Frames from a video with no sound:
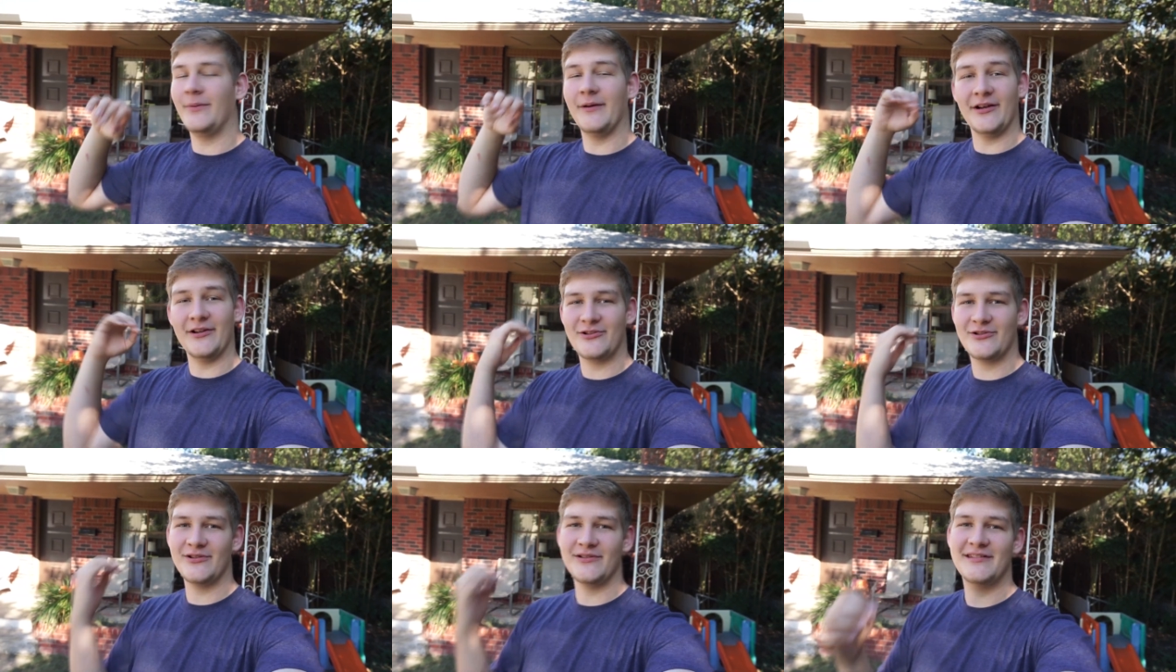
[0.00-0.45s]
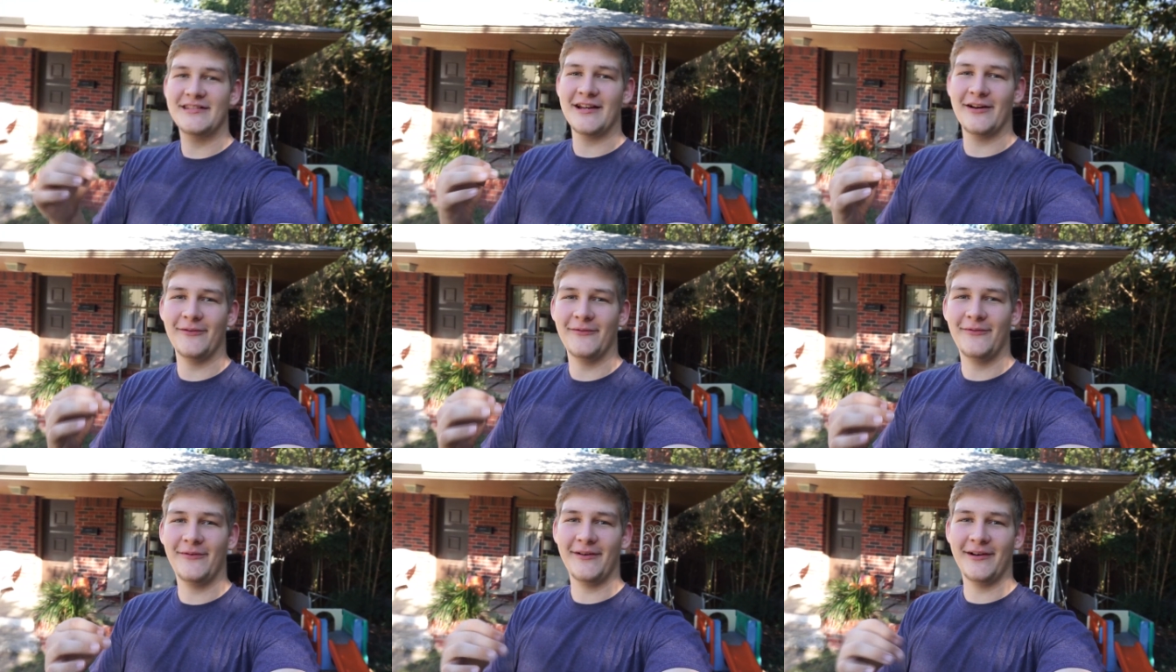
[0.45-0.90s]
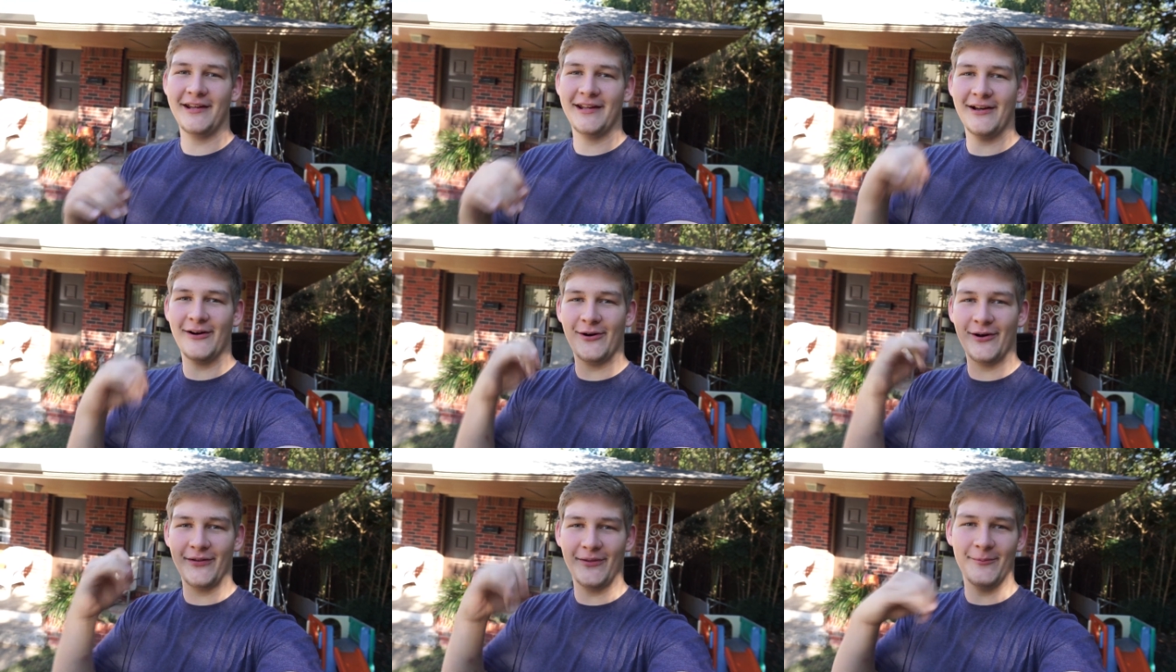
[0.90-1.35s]
but it should sound
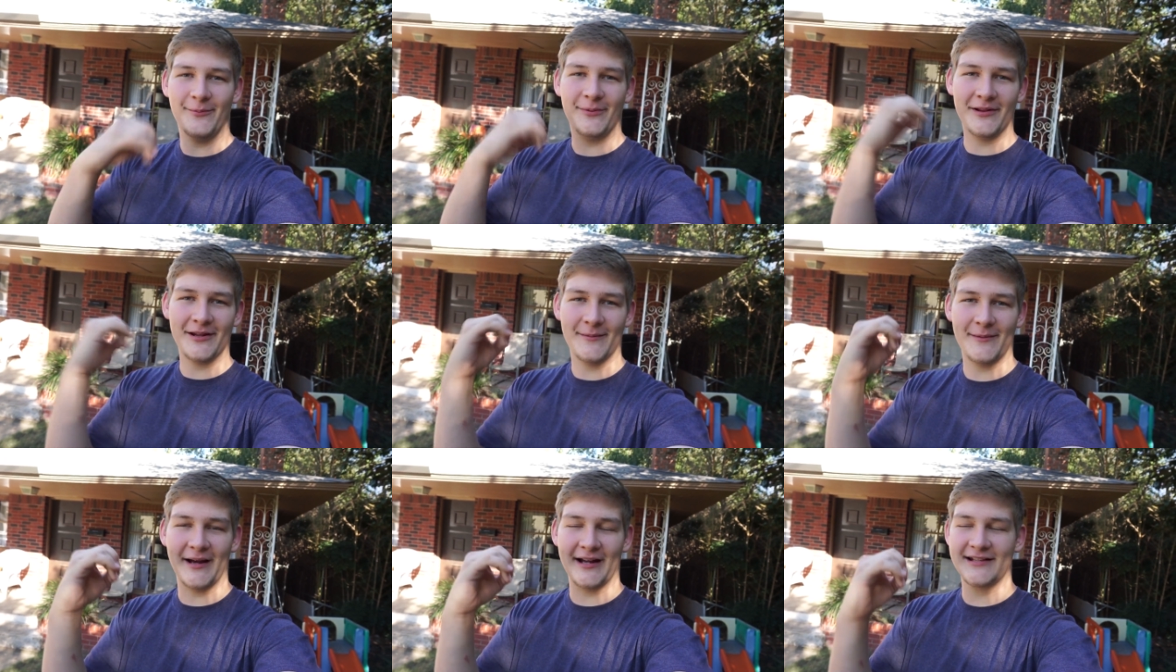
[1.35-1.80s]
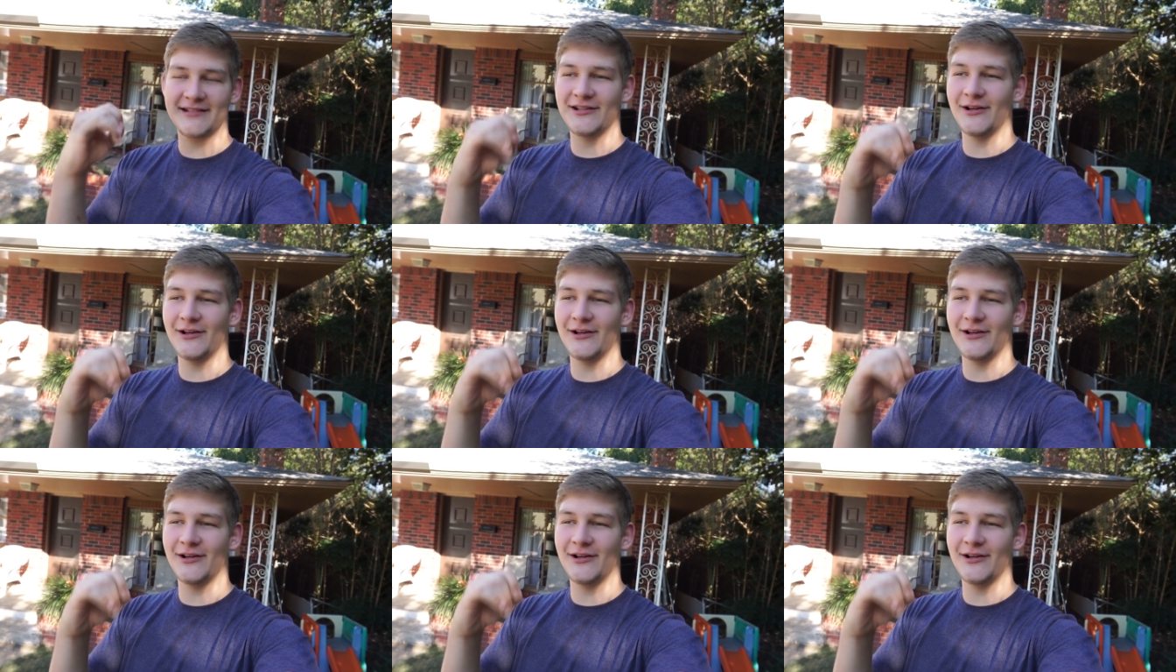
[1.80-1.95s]
funny on the playback.